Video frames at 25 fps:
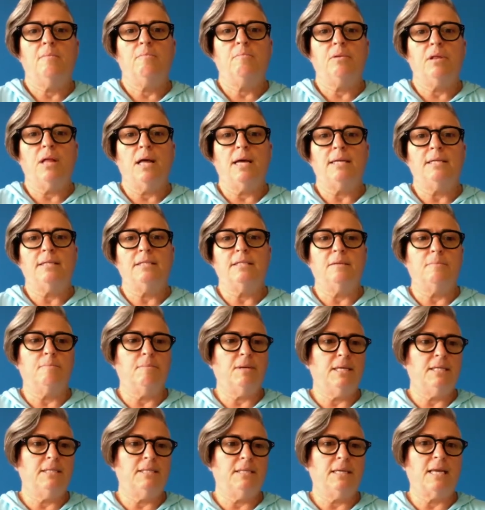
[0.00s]
Plot is the
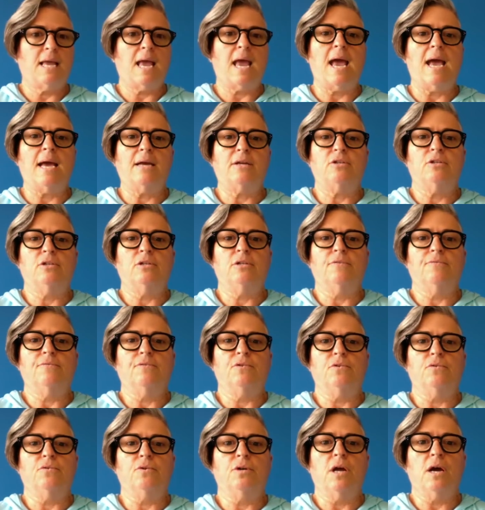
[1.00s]
basic action of
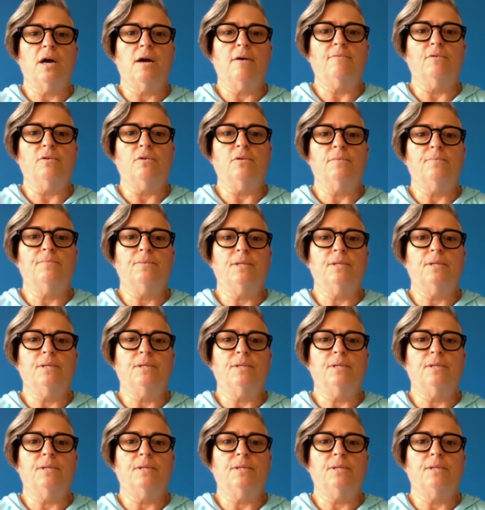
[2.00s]
your novel.